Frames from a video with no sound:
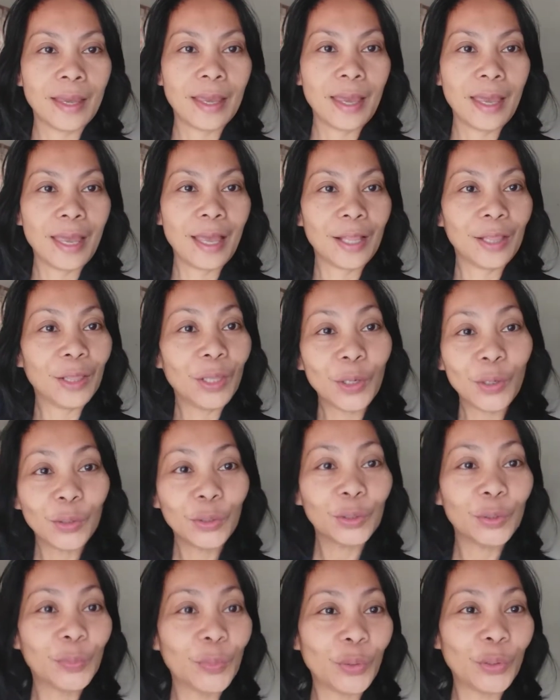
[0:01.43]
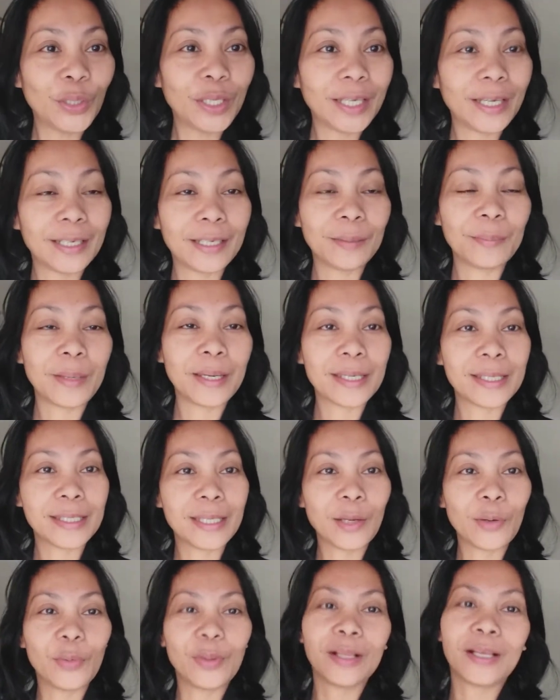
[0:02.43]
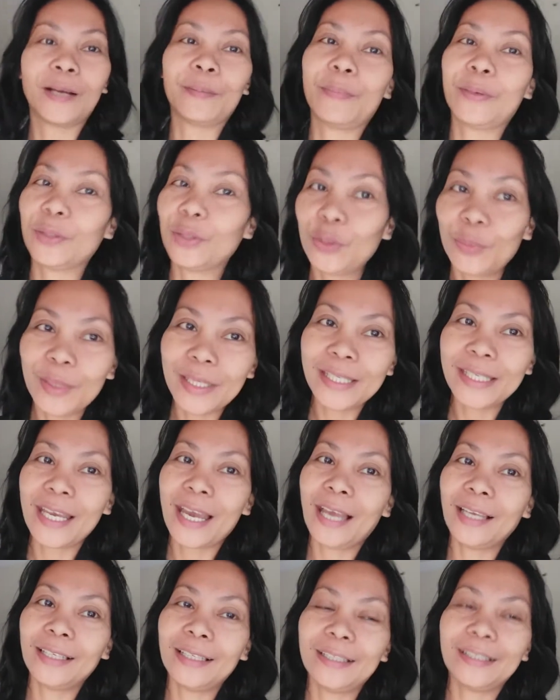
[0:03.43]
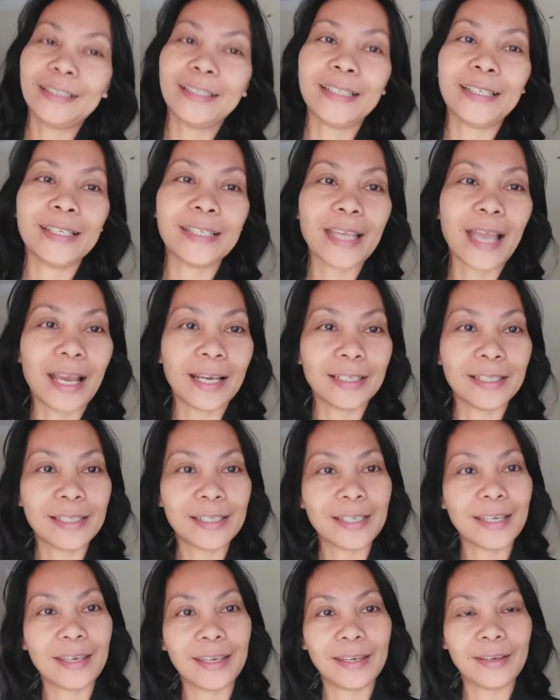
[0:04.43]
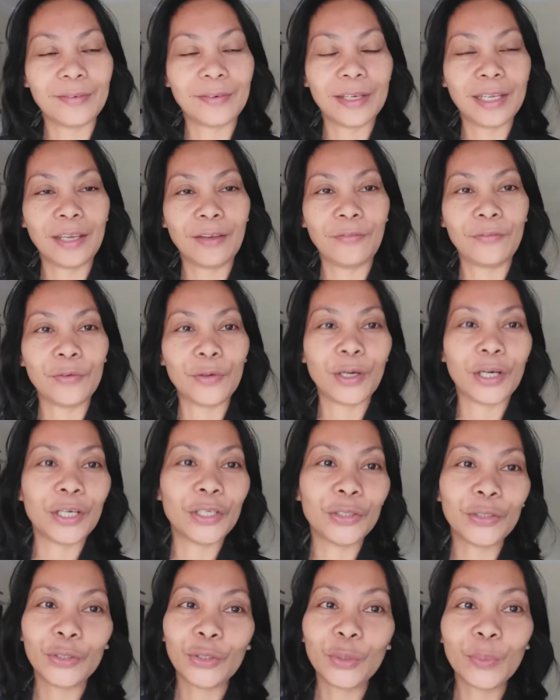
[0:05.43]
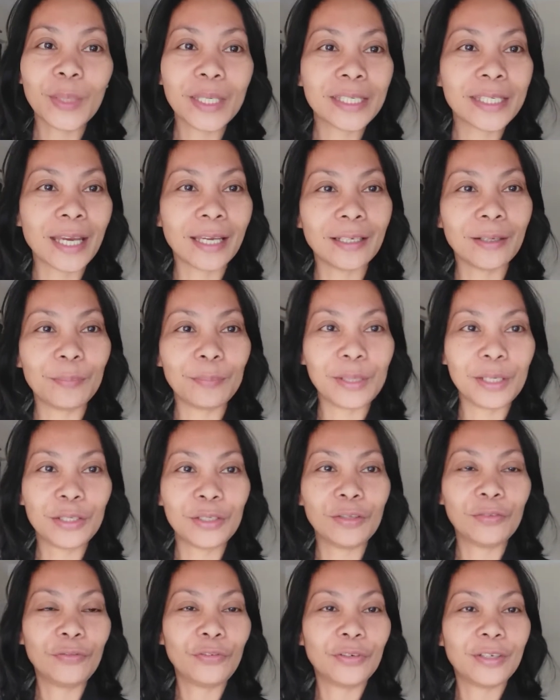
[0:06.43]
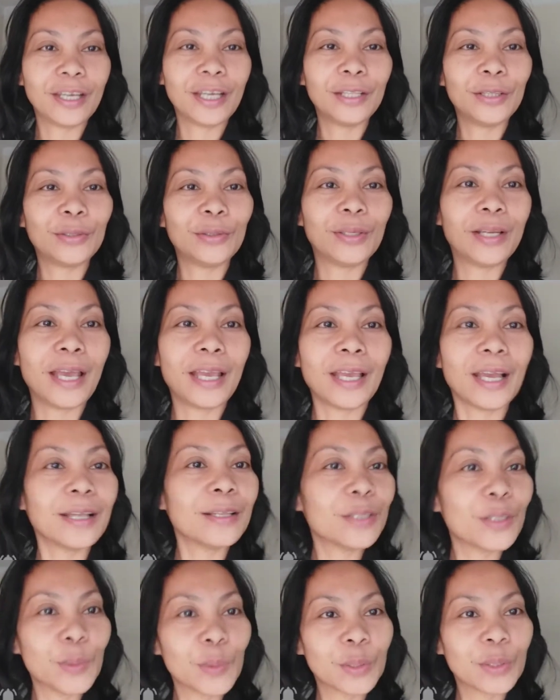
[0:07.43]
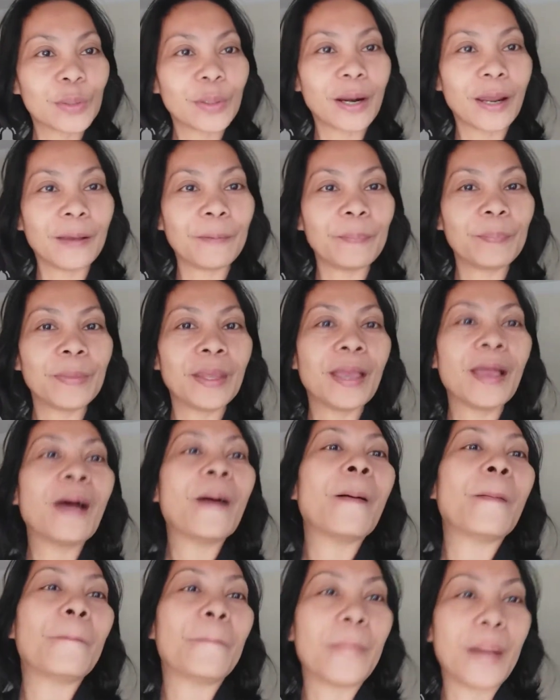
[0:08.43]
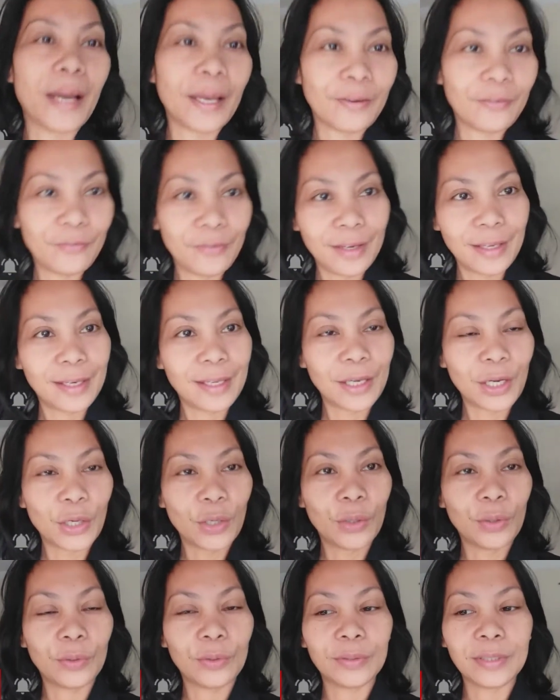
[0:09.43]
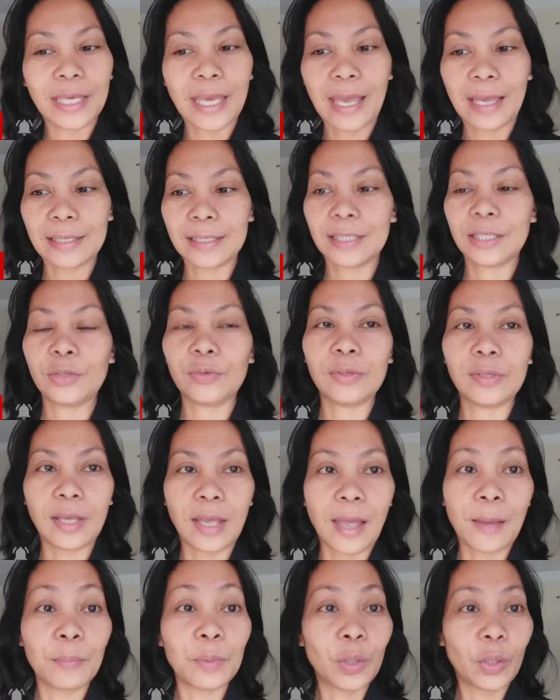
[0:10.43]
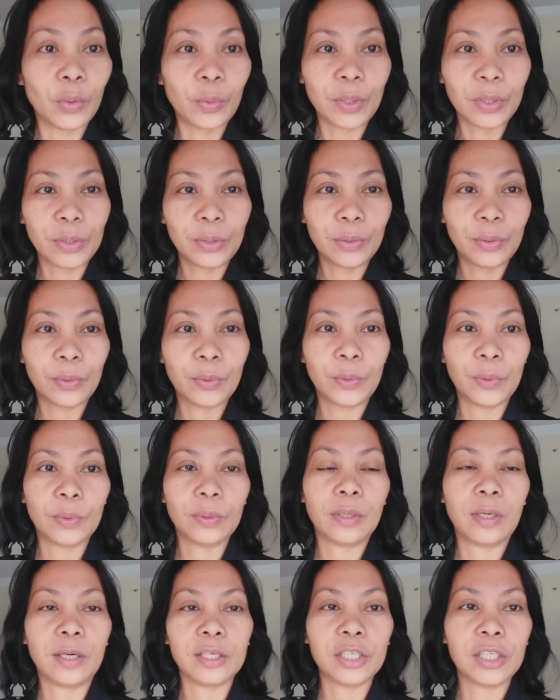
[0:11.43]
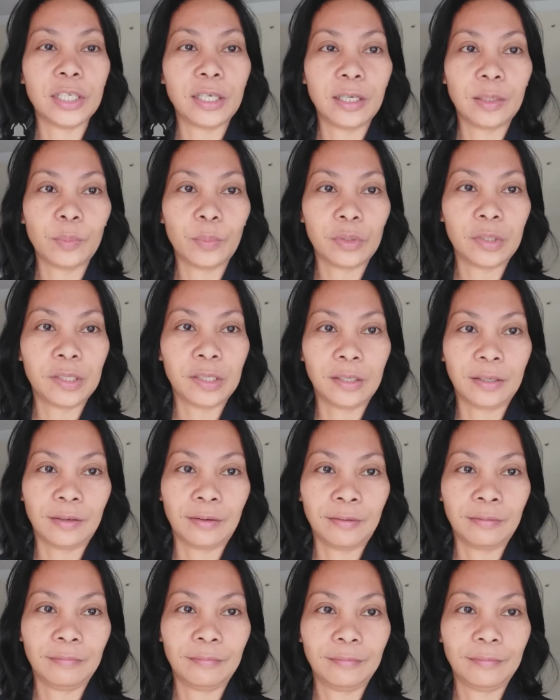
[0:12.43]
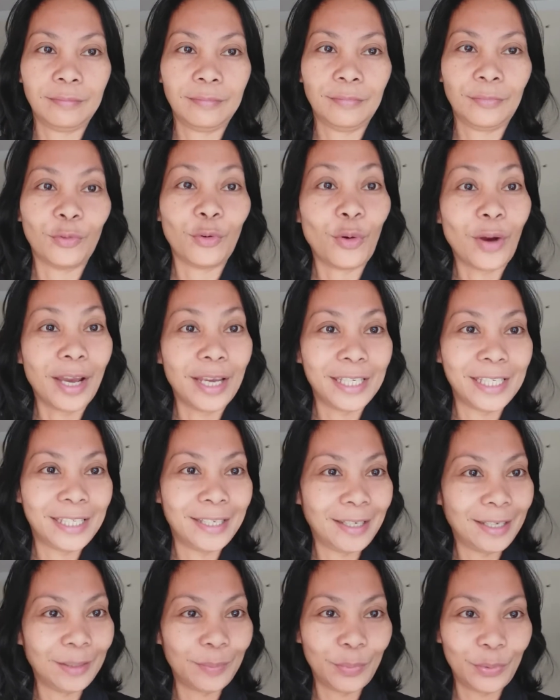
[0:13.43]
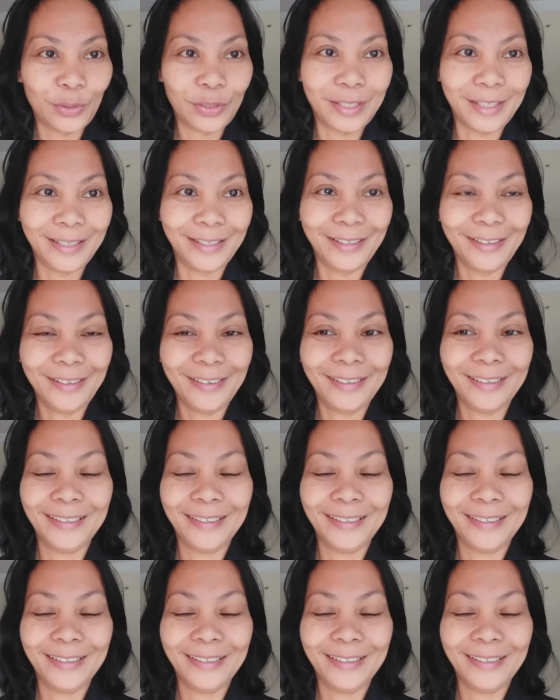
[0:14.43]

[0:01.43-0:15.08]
Hello, good morning and namaste. Welcome back to my channel. This is Agnes Kiri. If you are new to my channel, please don't forget to like and subscribe my video. Yes, today I'm going to cook a chicken pochero. Why chicken pochero?